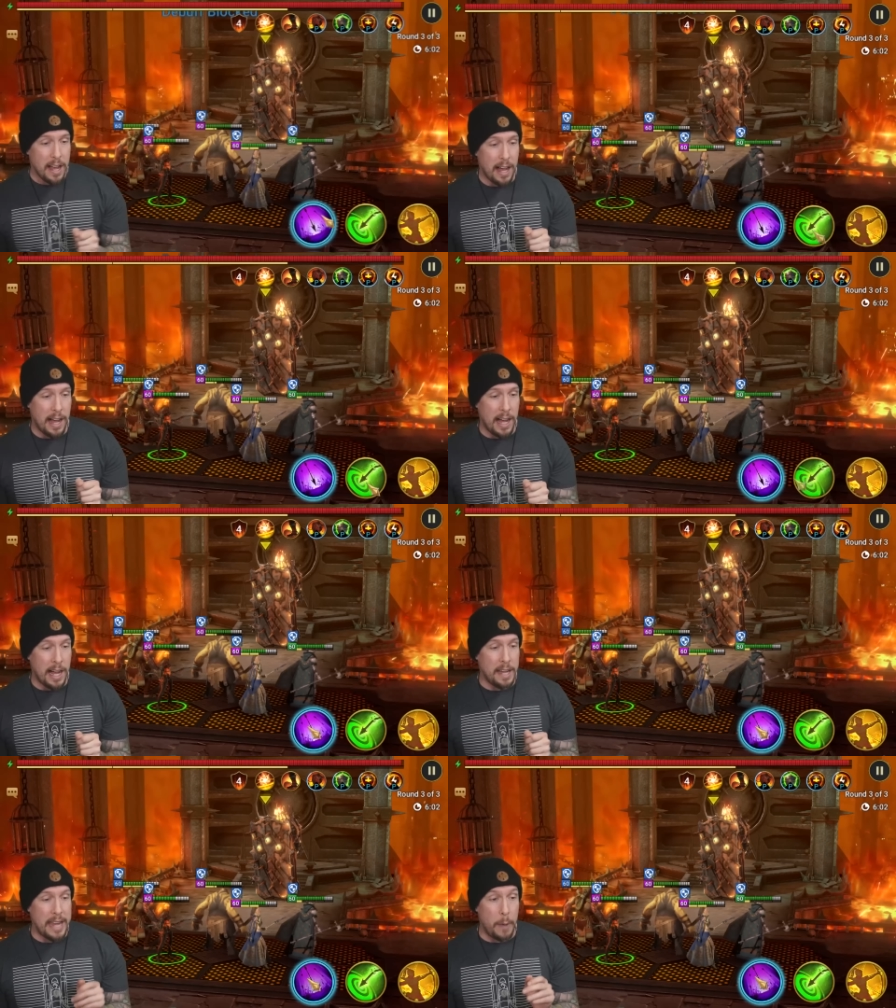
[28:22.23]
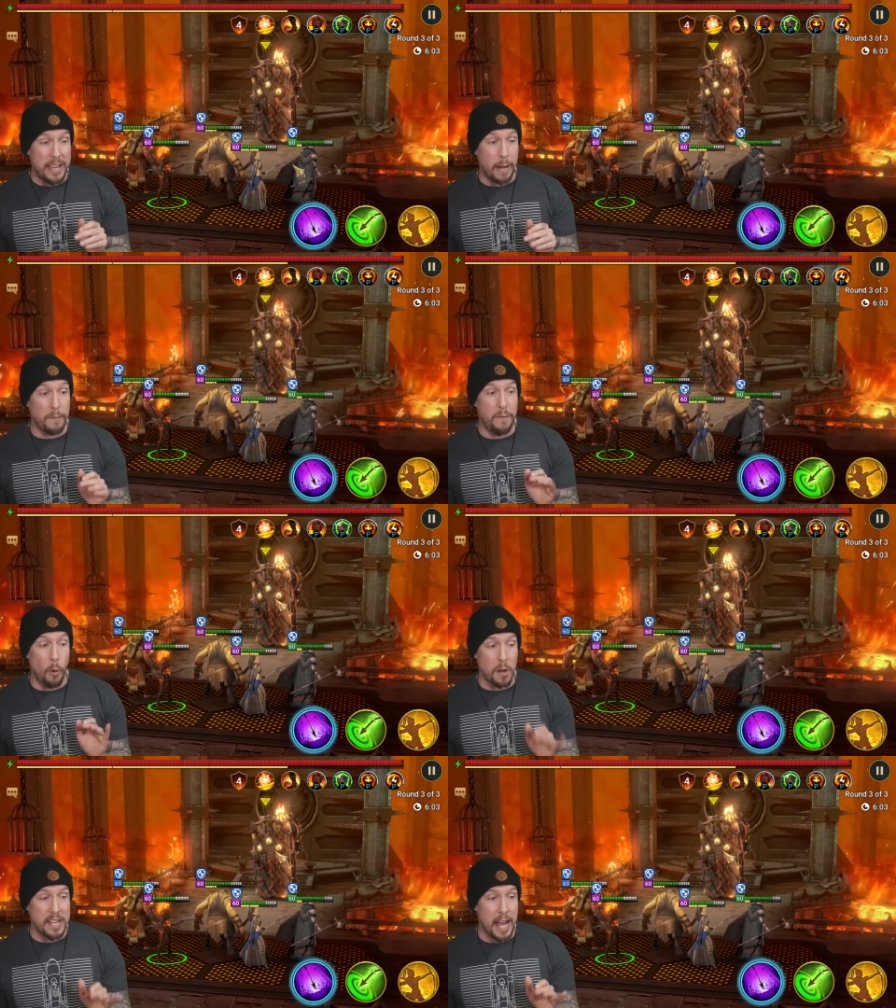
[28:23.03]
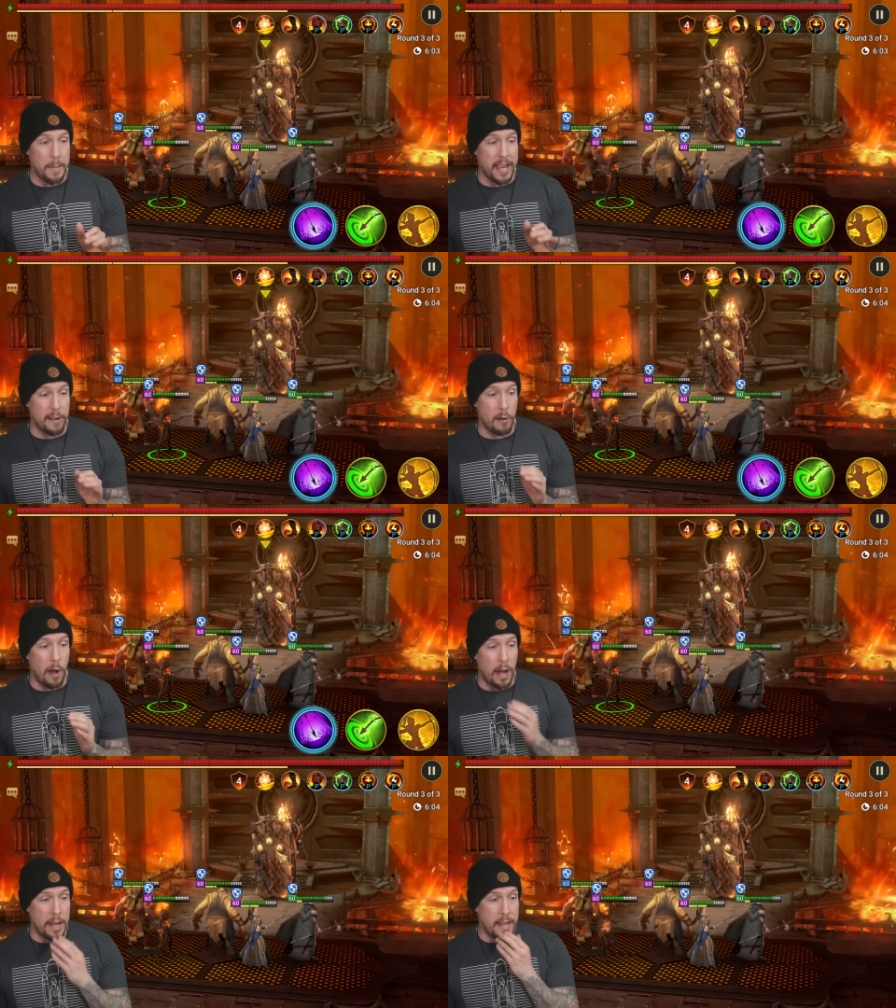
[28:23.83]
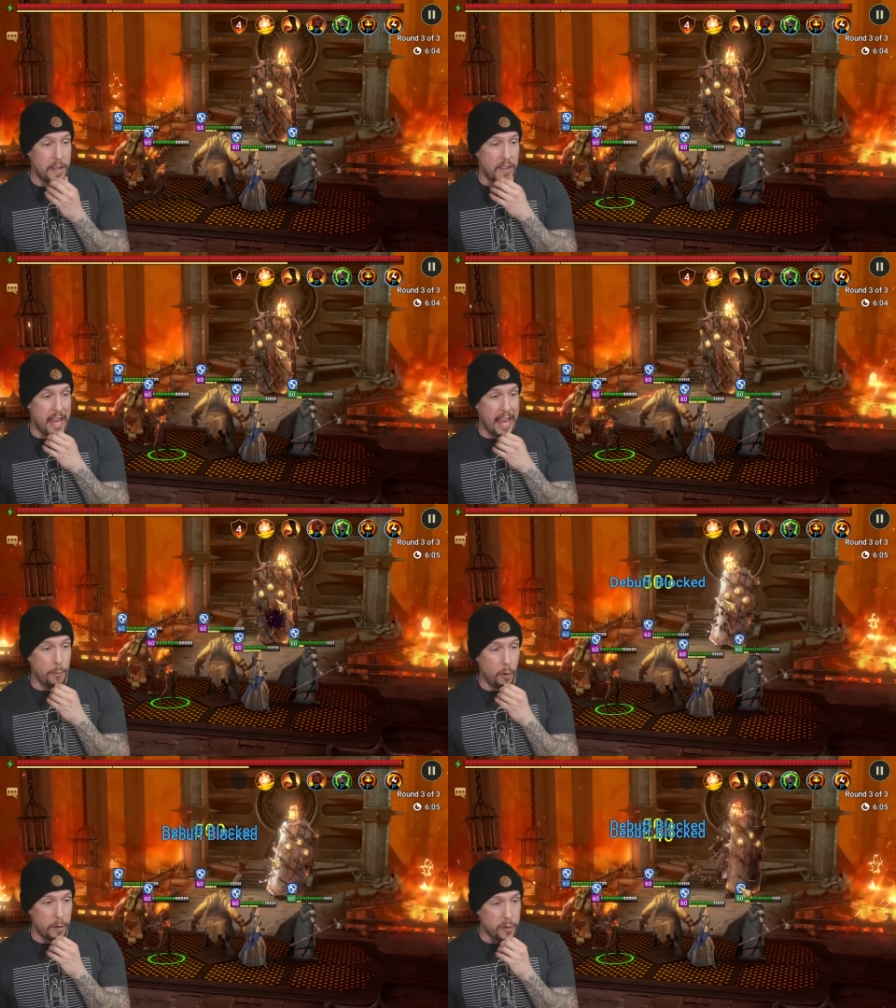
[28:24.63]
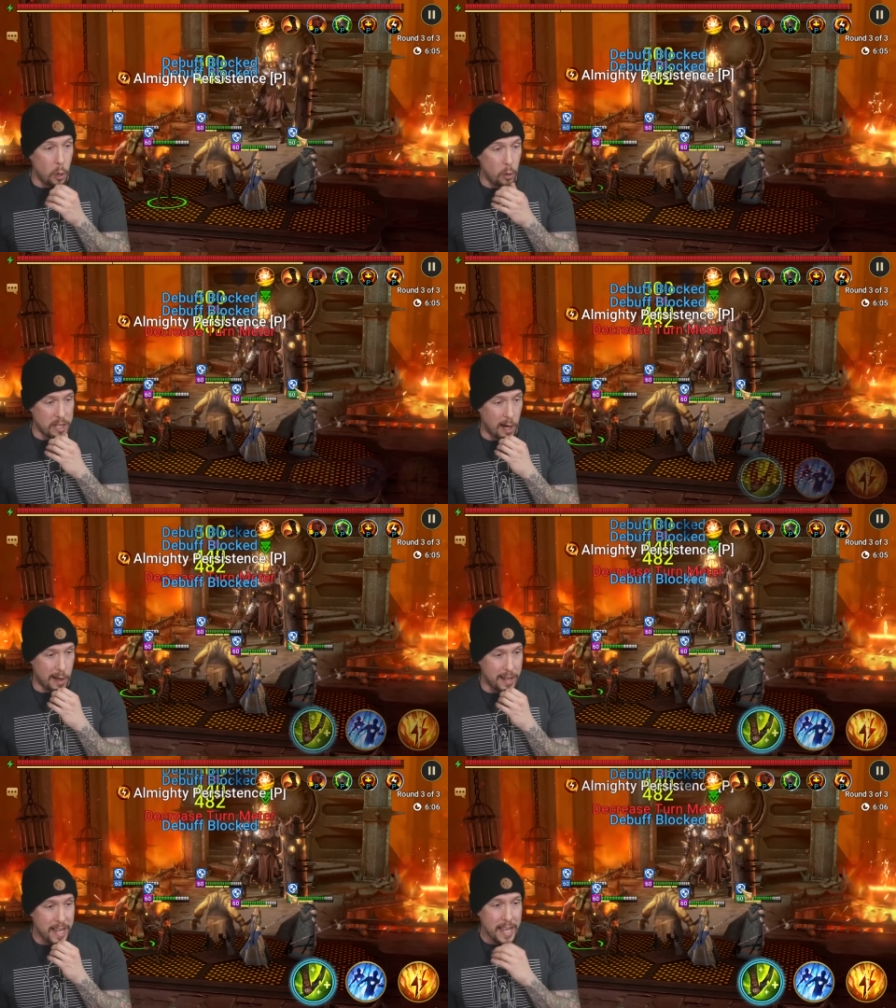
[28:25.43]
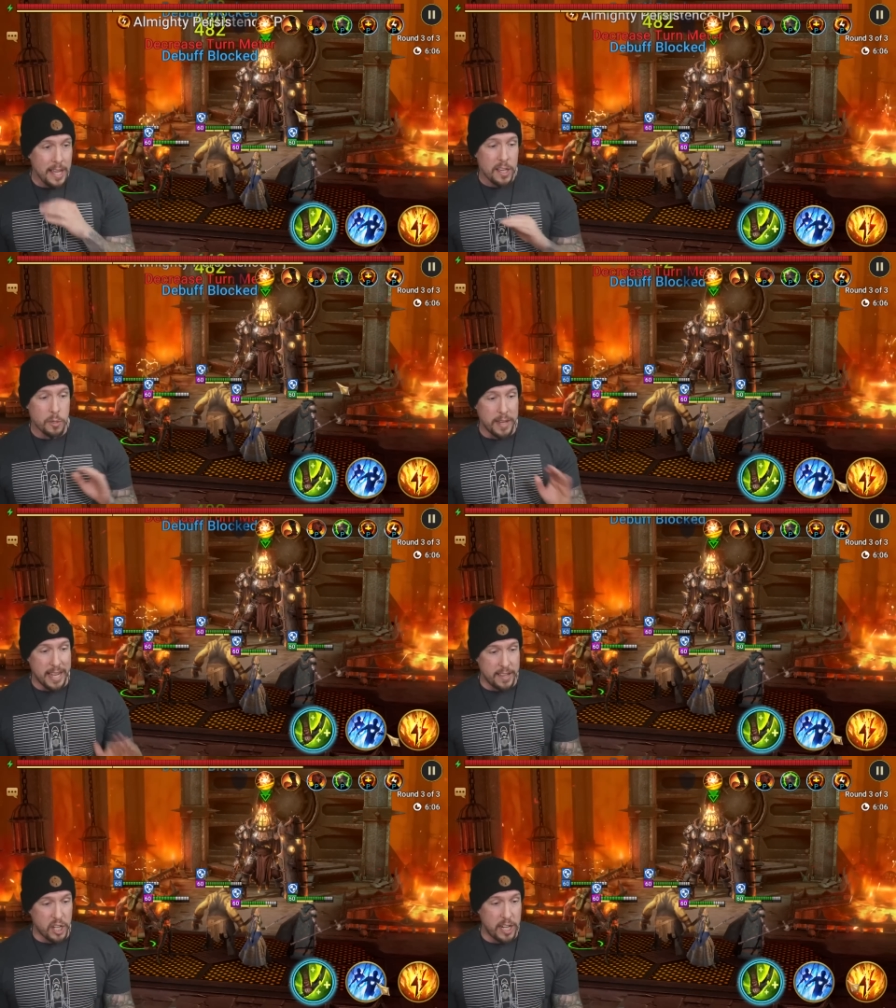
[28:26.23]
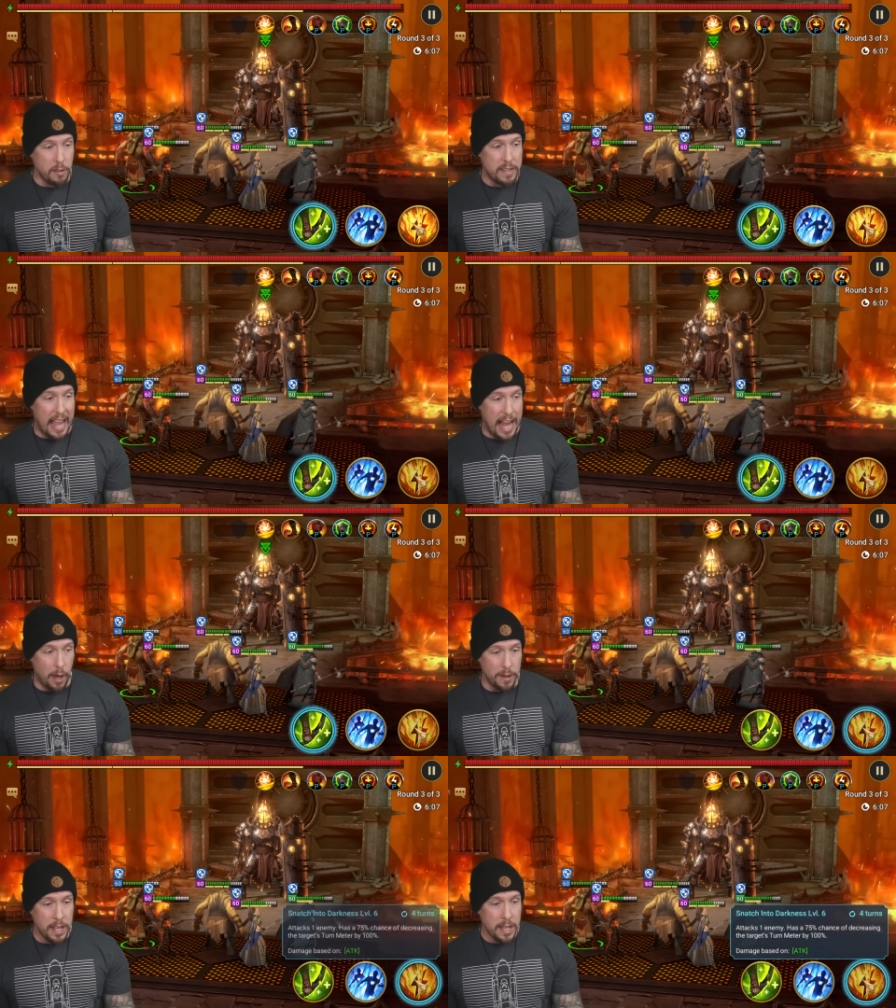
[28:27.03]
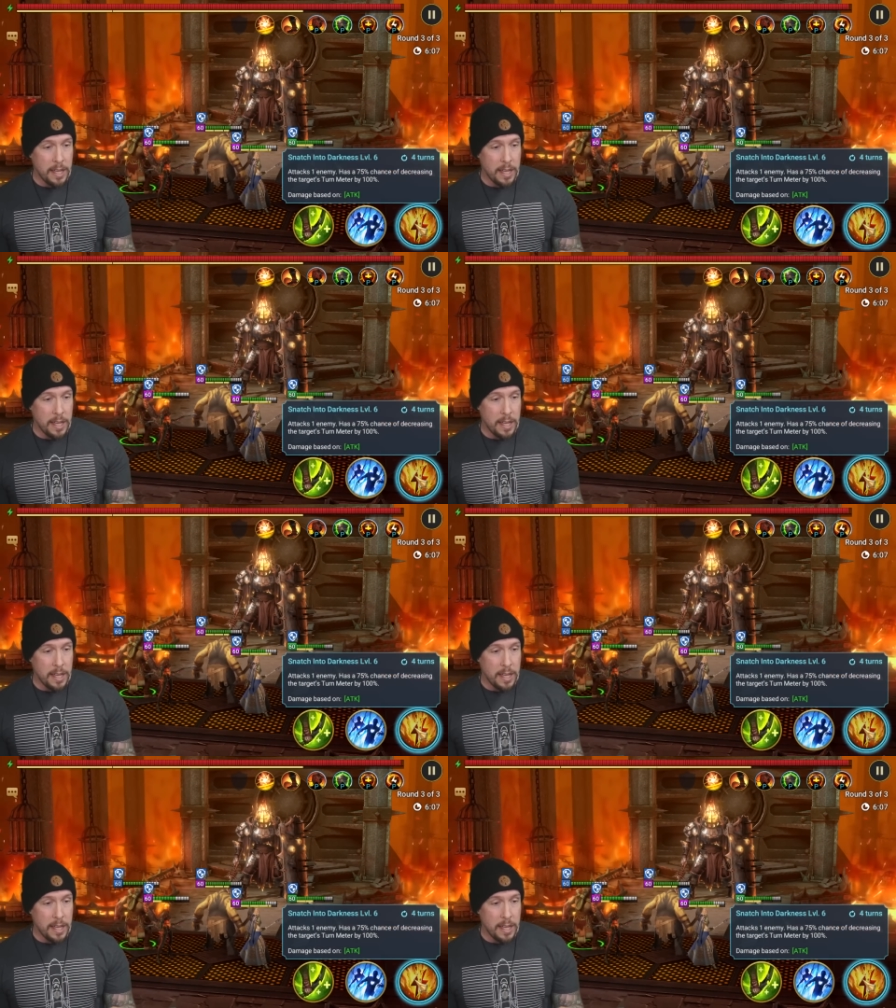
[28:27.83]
Now we got a 4-time hitter on the A1 of Cold Heart. So we get the shield down.